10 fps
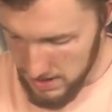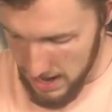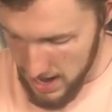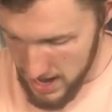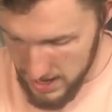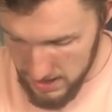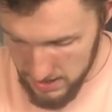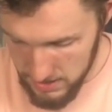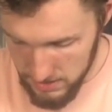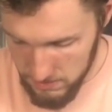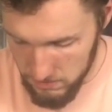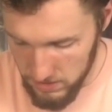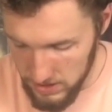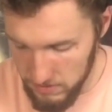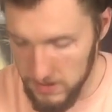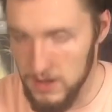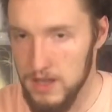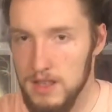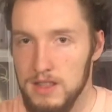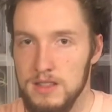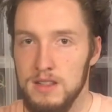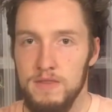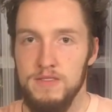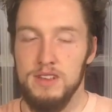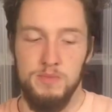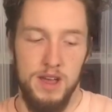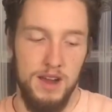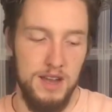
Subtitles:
I really love this pair.